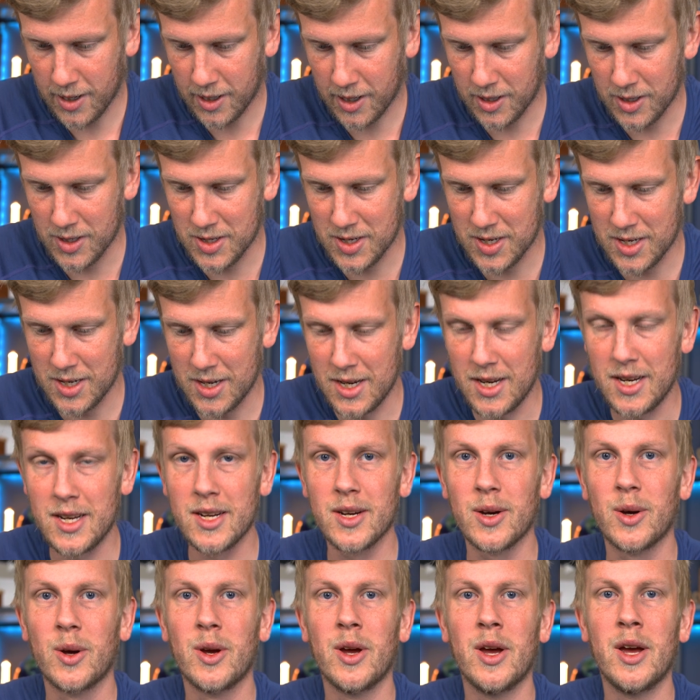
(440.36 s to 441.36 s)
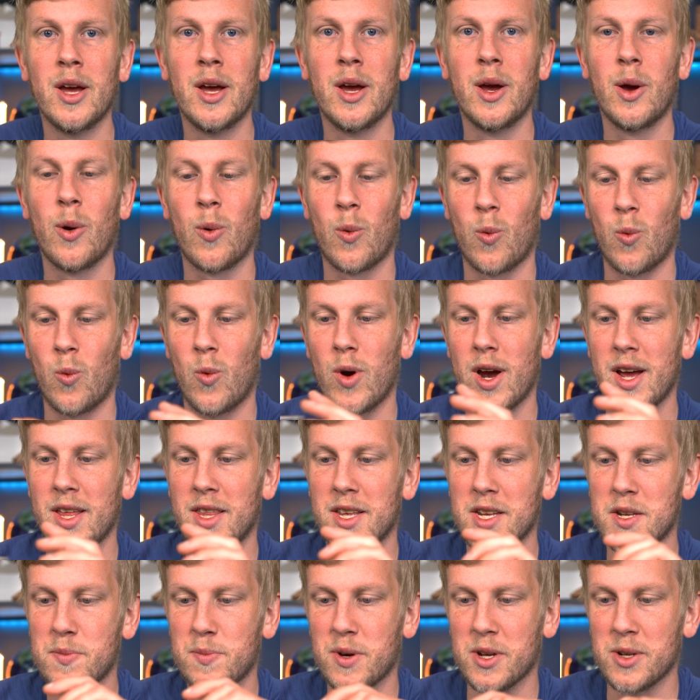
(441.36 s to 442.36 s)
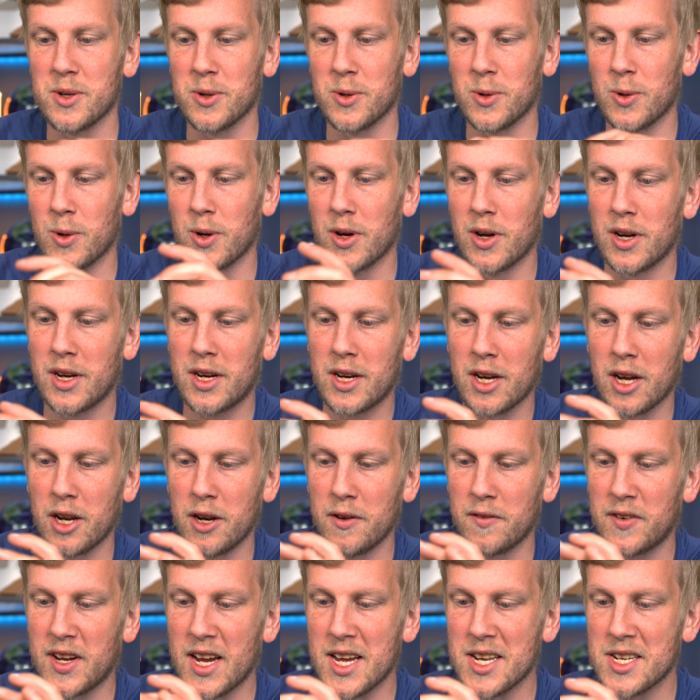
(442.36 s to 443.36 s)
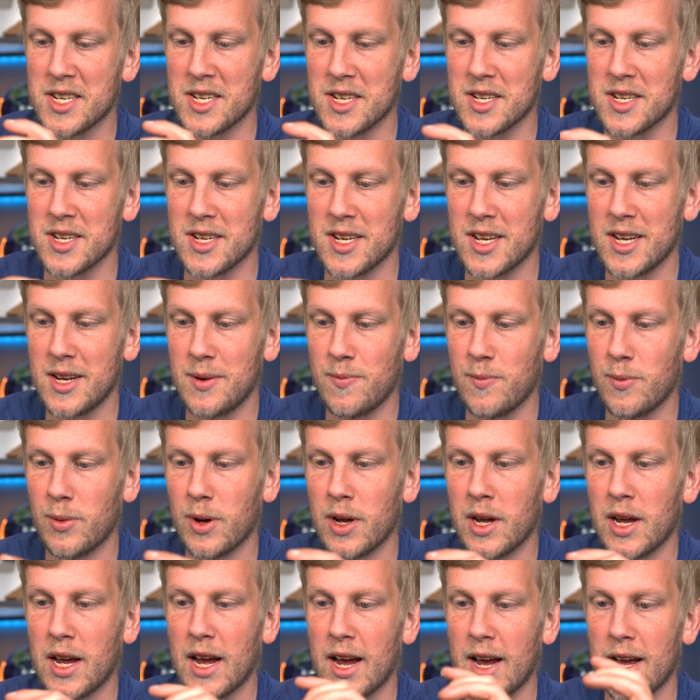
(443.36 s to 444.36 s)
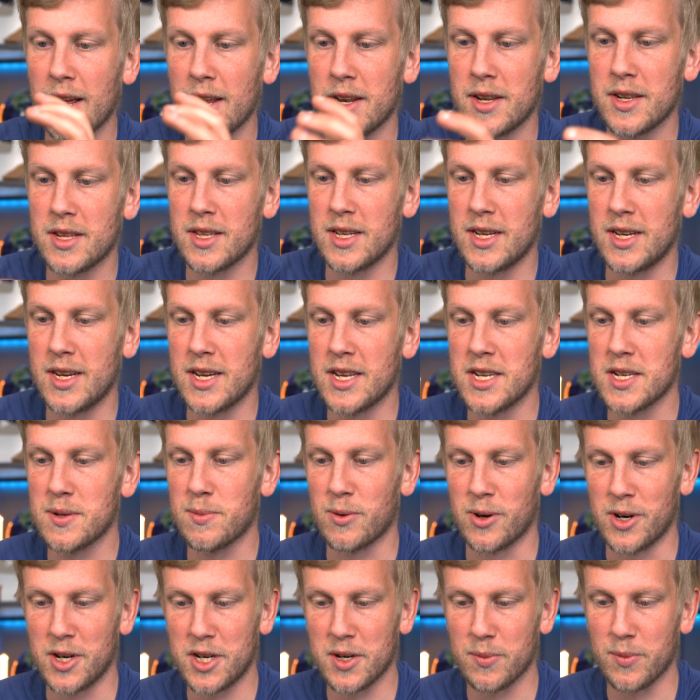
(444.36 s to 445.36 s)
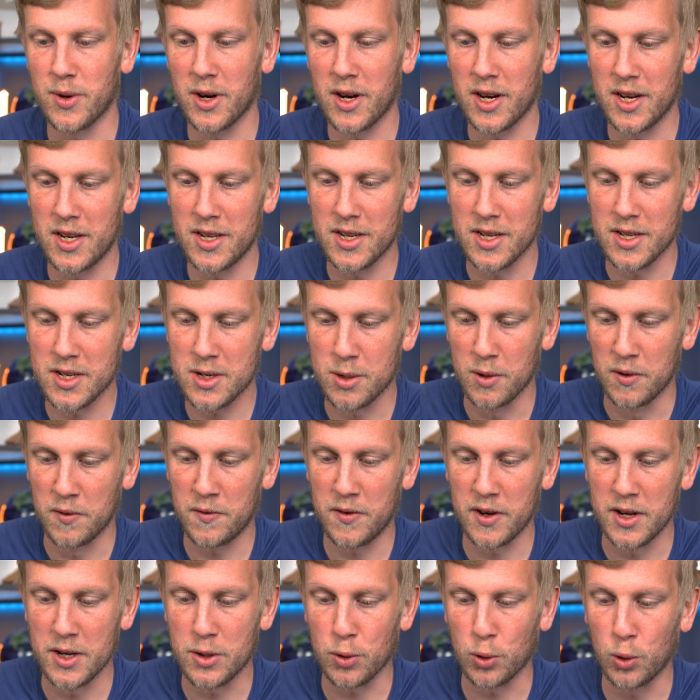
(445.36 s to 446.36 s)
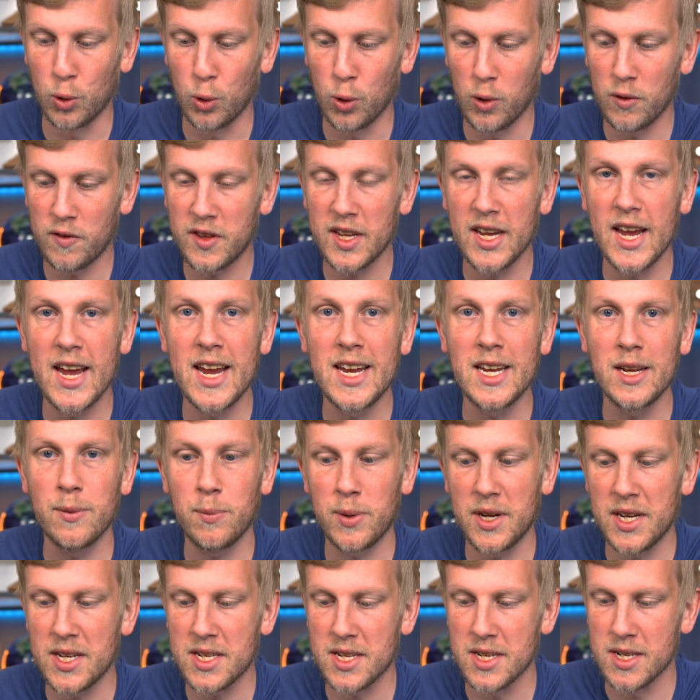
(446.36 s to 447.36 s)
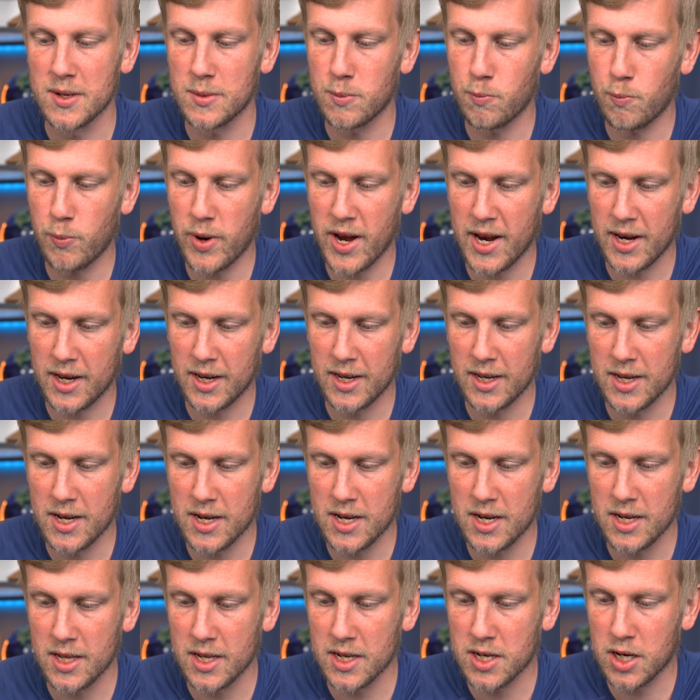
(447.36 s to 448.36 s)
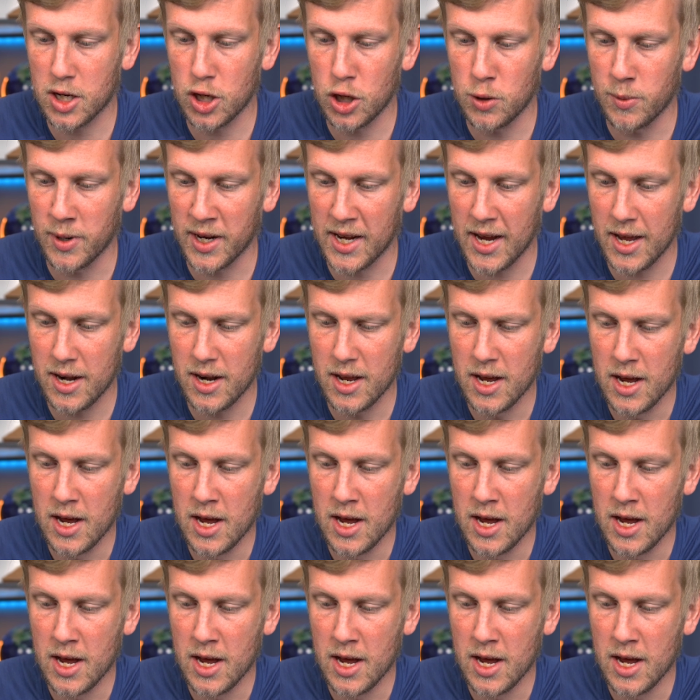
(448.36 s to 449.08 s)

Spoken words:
I can see where this puzzle kind of gets its name and the inspiration behind it. So we fitted all of the 8 pieces back into this cube again,